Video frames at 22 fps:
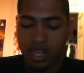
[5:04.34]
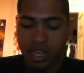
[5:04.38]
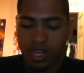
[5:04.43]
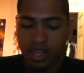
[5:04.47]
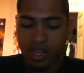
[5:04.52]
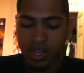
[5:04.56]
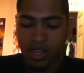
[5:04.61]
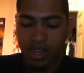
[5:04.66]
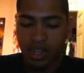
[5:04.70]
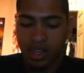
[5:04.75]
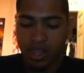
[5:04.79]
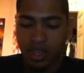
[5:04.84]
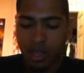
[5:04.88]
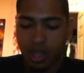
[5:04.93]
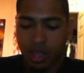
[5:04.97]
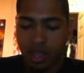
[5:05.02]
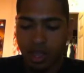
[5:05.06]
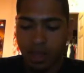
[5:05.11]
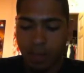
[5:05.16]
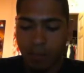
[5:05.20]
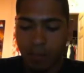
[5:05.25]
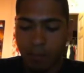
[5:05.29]
didn't
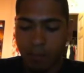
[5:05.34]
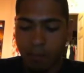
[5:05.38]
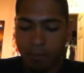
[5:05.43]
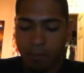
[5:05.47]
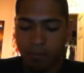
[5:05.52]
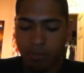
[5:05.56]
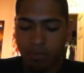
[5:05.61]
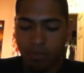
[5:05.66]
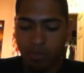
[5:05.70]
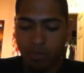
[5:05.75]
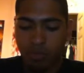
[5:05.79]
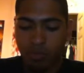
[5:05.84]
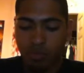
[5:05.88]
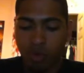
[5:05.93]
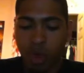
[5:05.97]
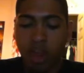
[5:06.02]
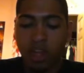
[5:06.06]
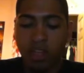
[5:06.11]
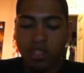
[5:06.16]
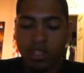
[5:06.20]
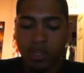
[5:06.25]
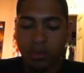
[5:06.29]

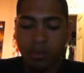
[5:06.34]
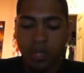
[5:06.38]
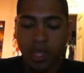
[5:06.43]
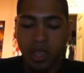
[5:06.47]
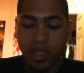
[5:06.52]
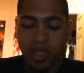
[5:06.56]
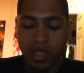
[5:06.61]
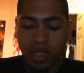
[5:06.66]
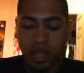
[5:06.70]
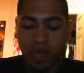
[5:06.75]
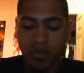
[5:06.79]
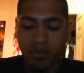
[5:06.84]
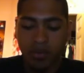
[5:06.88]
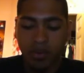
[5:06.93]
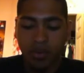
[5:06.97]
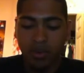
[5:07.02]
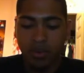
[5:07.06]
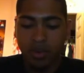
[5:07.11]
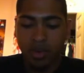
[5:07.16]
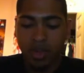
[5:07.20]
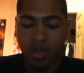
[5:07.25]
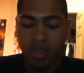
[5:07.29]
rise up to the
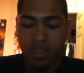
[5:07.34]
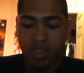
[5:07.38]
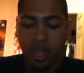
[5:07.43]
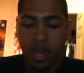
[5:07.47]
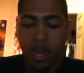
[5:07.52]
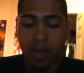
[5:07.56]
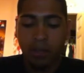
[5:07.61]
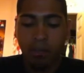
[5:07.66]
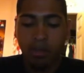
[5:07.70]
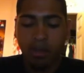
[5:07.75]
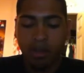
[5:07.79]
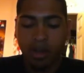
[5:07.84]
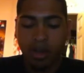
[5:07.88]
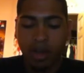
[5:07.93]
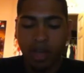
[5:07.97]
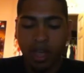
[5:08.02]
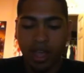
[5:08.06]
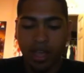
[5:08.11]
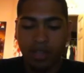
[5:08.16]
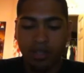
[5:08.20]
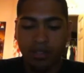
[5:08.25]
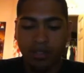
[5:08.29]
level that I put
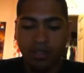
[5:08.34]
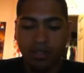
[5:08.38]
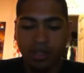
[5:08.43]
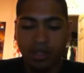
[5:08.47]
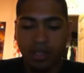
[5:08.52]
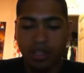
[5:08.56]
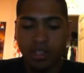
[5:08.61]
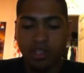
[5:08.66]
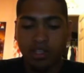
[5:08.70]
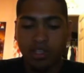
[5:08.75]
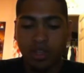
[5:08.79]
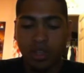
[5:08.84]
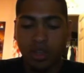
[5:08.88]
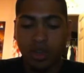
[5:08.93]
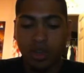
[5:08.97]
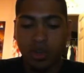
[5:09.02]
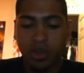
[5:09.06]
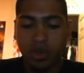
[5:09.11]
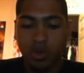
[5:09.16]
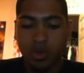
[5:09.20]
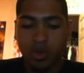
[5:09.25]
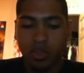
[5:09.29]
it at.
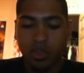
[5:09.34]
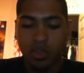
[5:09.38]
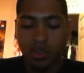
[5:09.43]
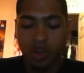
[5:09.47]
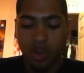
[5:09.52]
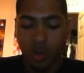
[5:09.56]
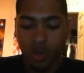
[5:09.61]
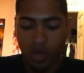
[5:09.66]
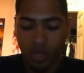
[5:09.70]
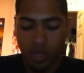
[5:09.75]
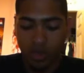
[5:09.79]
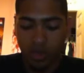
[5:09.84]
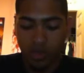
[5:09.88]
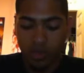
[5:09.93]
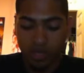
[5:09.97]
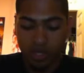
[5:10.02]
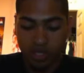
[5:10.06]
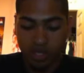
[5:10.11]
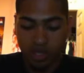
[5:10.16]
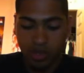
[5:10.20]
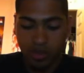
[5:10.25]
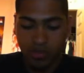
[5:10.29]
So, it
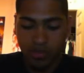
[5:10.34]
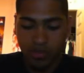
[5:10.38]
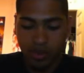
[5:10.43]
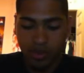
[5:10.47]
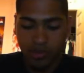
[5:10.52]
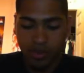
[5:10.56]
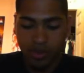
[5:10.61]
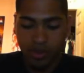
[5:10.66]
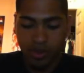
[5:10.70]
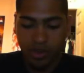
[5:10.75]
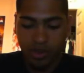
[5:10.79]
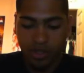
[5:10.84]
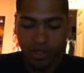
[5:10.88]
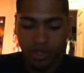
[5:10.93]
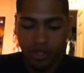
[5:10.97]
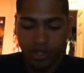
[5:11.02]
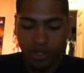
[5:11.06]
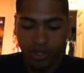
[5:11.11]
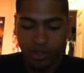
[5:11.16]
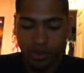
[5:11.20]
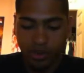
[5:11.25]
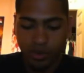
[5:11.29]
was still a very good
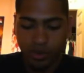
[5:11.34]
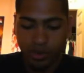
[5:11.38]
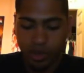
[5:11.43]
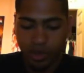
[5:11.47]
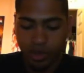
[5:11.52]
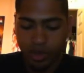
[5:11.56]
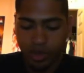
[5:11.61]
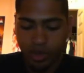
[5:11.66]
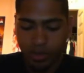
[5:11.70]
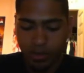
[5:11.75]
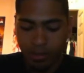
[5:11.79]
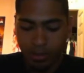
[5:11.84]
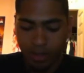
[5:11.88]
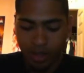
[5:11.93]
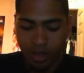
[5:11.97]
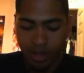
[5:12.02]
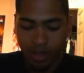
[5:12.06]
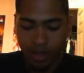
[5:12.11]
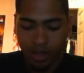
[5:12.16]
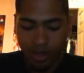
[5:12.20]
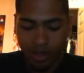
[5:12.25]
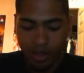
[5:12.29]
issue,
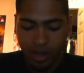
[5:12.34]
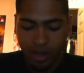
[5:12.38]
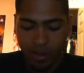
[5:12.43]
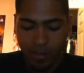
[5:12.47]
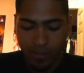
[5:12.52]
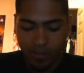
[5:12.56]
but